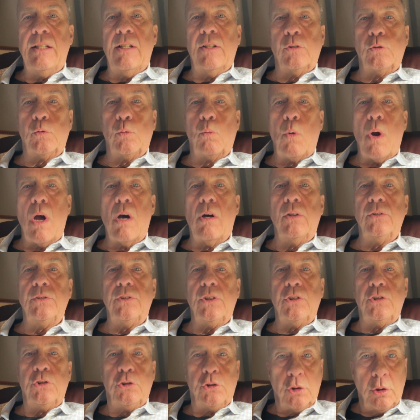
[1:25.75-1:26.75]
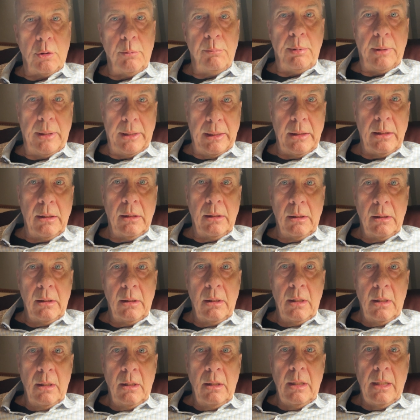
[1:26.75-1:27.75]
as well as it should be,
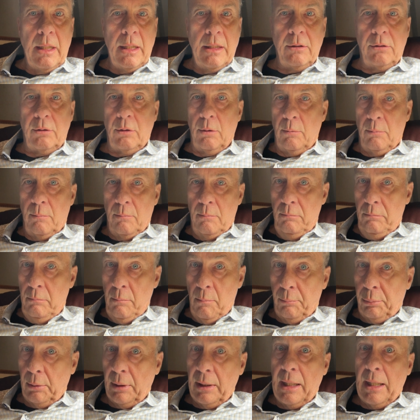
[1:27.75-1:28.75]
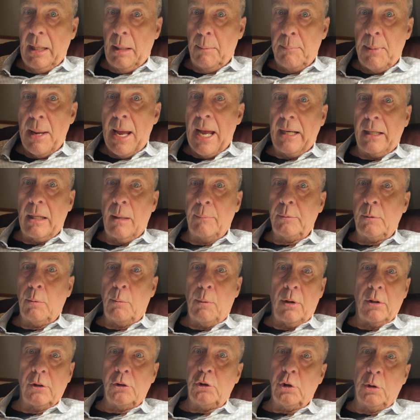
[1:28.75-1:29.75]
into bringing it back up to
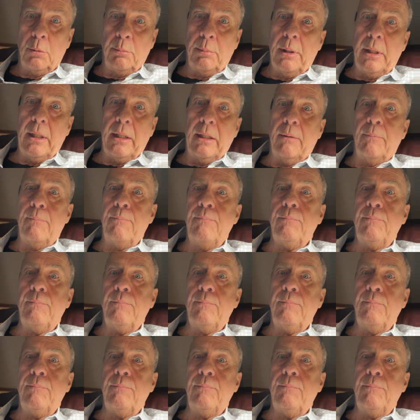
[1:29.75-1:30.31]
where it should be.